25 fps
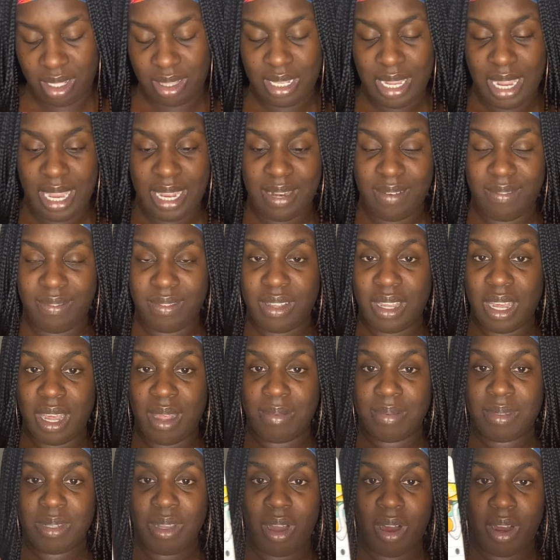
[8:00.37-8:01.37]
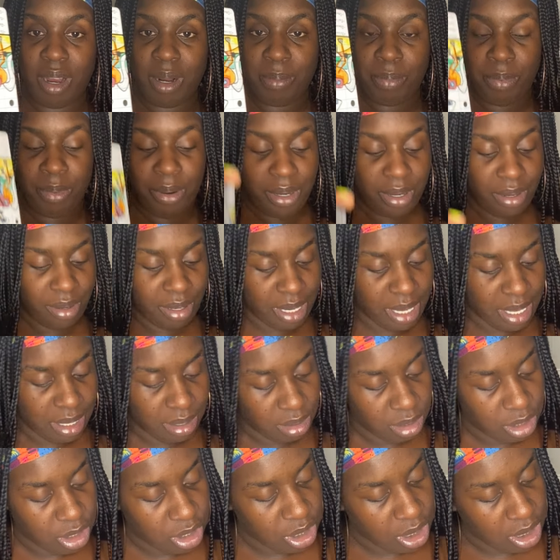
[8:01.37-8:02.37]
Knight of Cups, heartbreaker
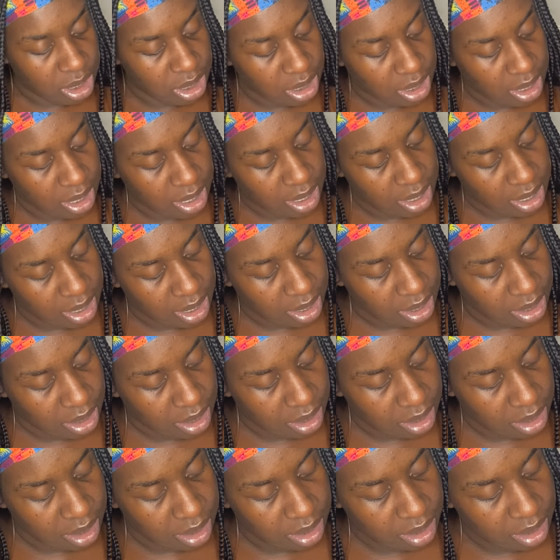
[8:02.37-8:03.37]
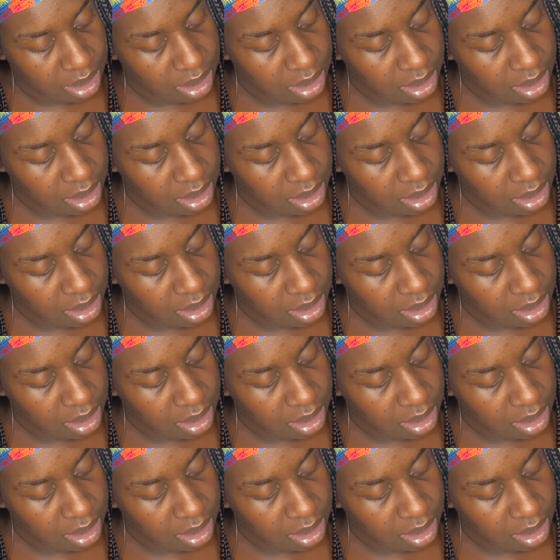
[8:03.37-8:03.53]
energy here.